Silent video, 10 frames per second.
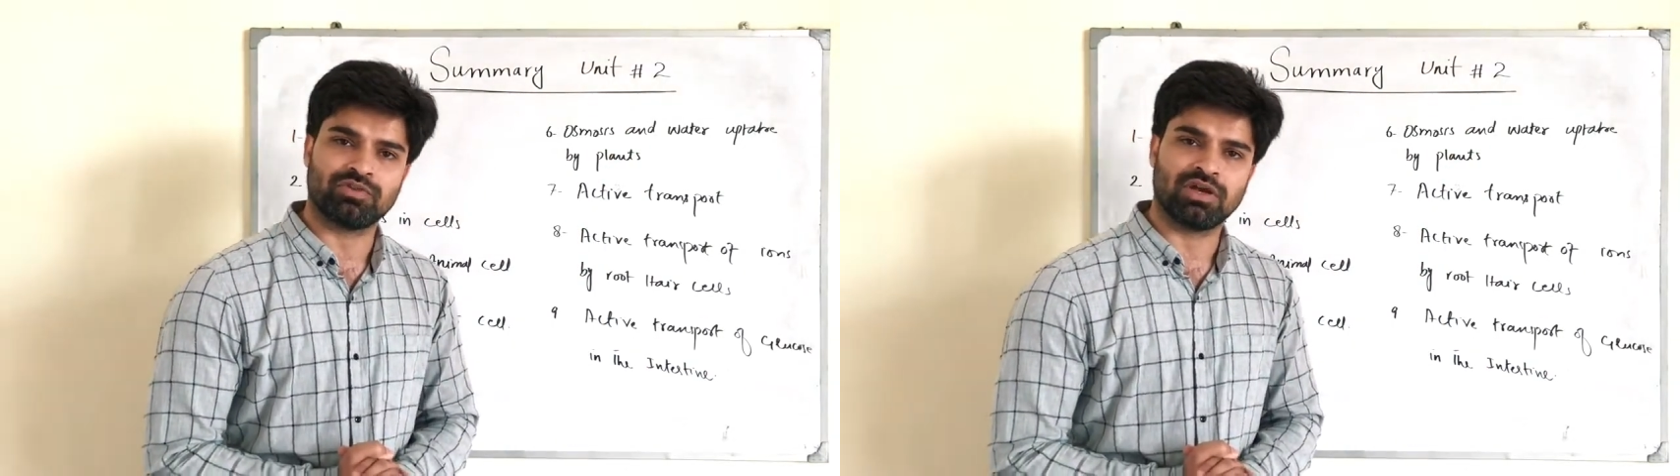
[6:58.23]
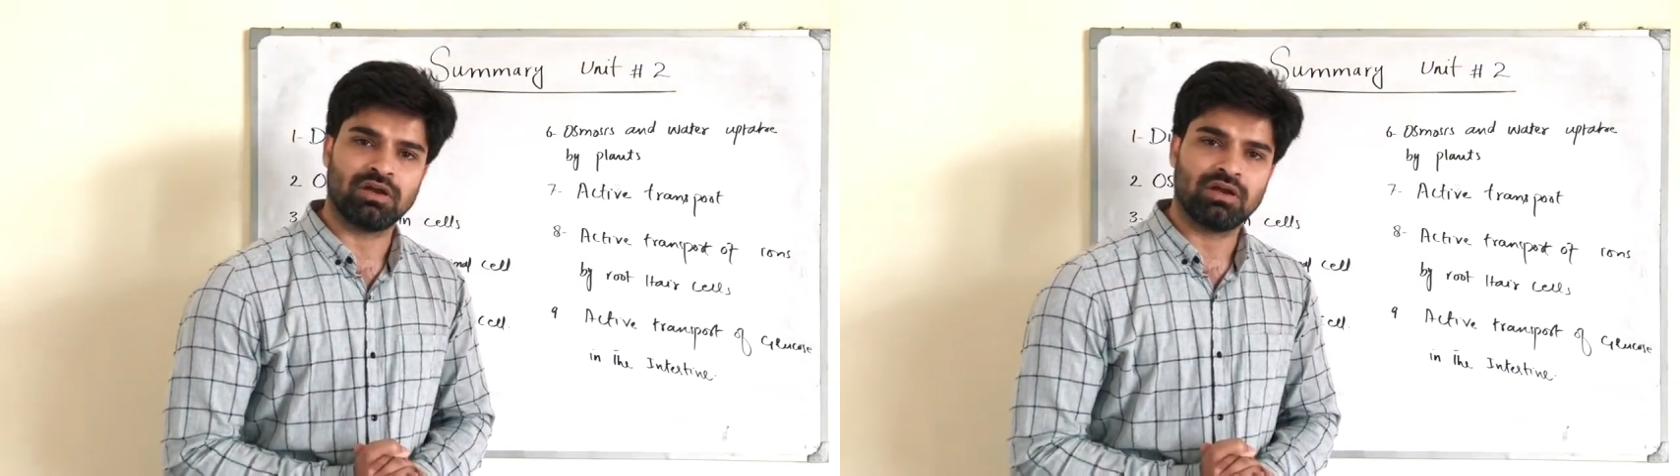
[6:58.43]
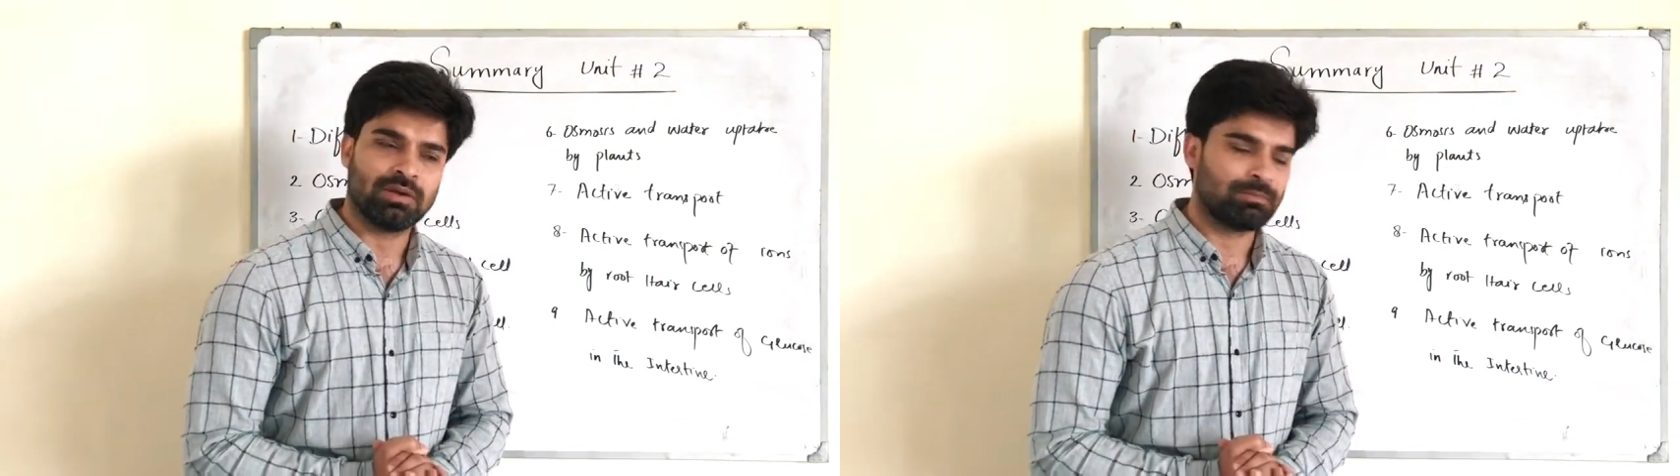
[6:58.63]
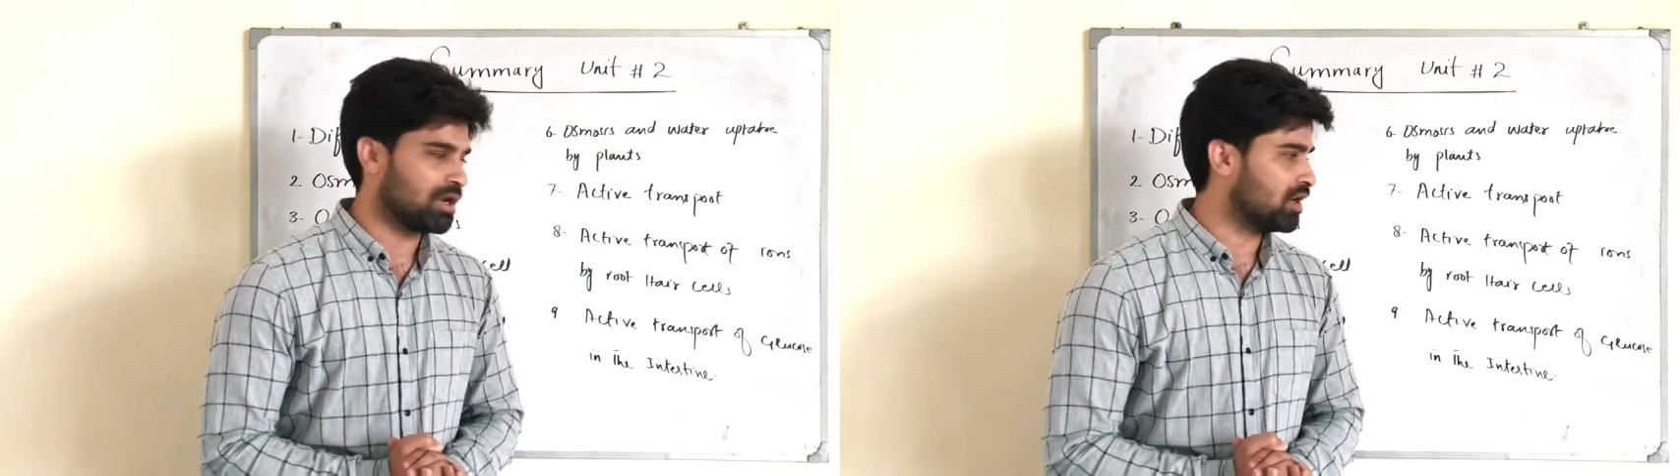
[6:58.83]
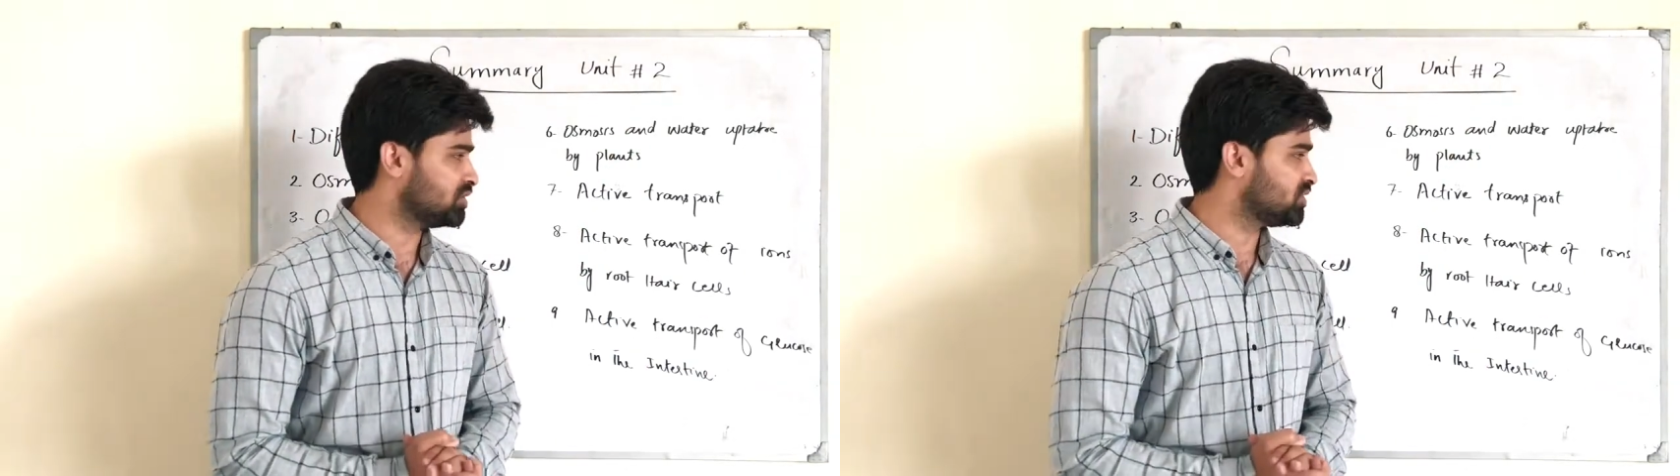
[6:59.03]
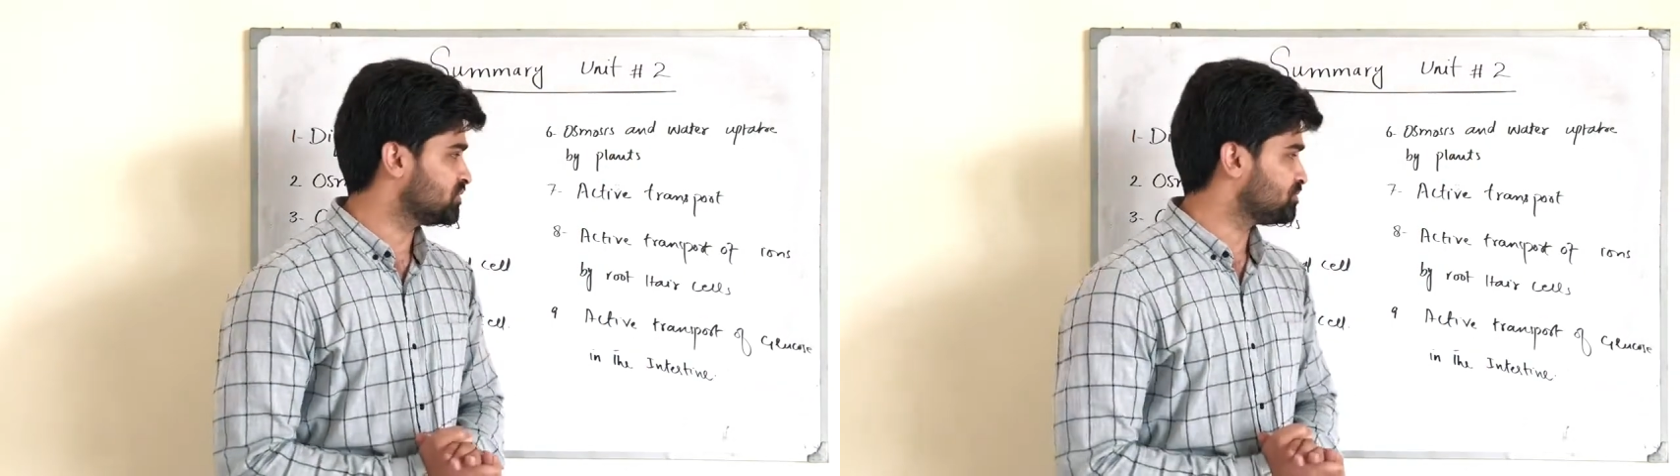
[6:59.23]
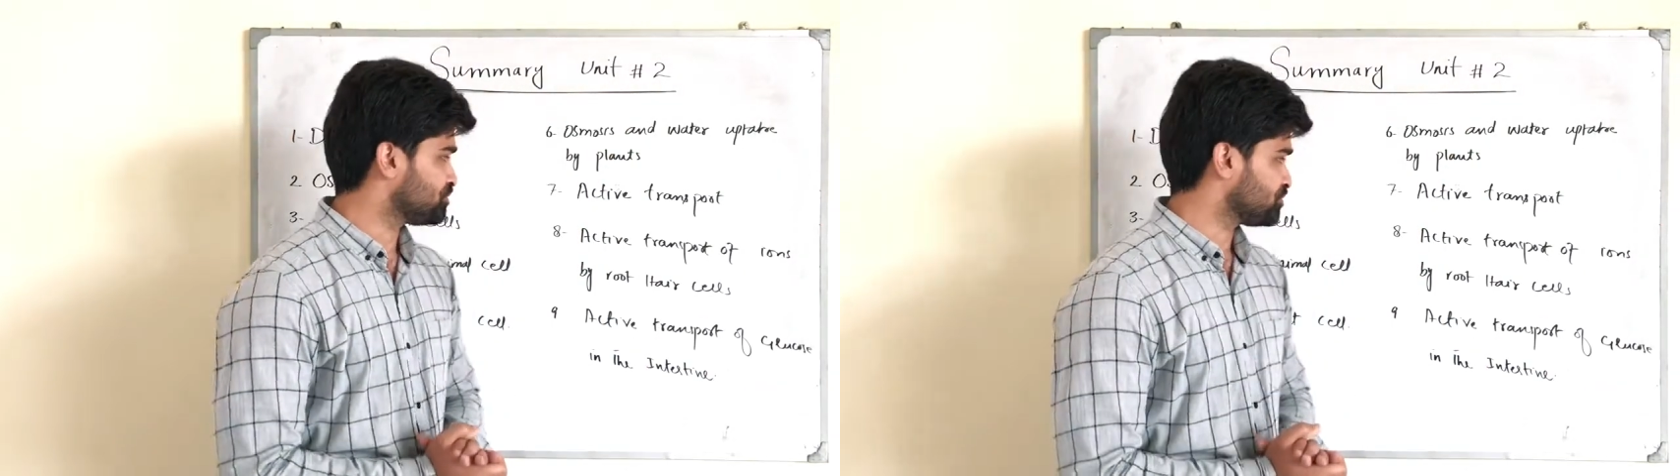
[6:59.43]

the plants.